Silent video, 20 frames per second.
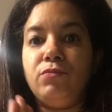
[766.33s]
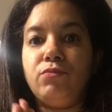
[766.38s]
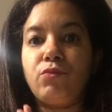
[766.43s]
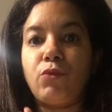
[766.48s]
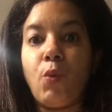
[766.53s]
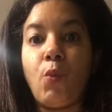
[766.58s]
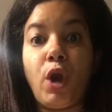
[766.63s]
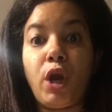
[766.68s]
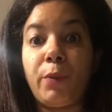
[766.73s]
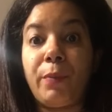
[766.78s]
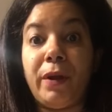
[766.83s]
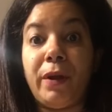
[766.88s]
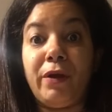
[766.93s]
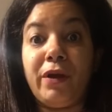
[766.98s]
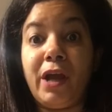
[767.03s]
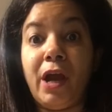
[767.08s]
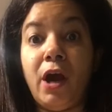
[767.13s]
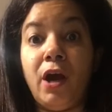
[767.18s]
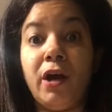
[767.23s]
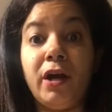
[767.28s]
worked
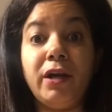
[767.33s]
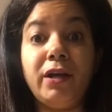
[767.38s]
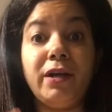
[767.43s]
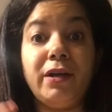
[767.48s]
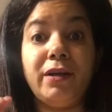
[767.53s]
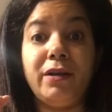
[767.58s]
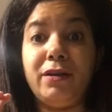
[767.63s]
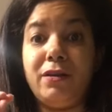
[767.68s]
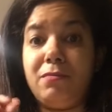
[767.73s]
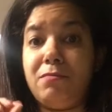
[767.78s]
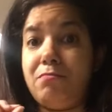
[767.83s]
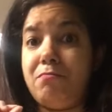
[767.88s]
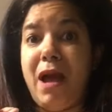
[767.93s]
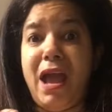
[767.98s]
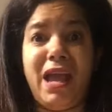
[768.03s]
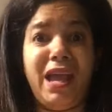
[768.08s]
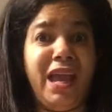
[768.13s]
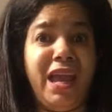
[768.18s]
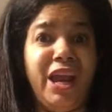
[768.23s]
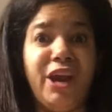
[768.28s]
very hard.
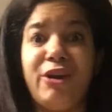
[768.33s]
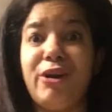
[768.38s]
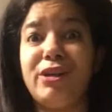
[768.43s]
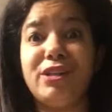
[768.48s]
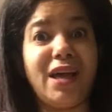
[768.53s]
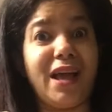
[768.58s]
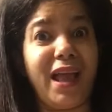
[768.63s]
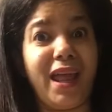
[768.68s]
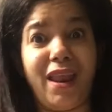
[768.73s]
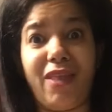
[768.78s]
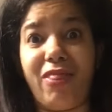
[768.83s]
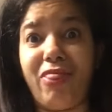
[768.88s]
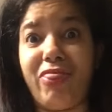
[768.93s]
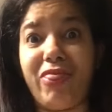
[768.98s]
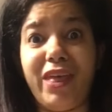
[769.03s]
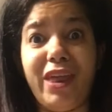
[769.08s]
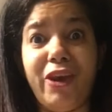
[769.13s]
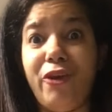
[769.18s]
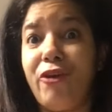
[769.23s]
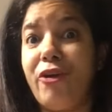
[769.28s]
My hairs are getting
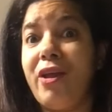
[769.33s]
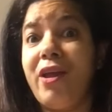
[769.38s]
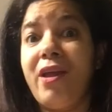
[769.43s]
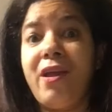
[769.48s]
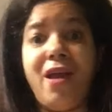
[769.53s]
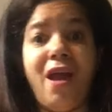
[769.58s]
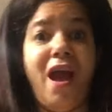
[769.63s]
thinner.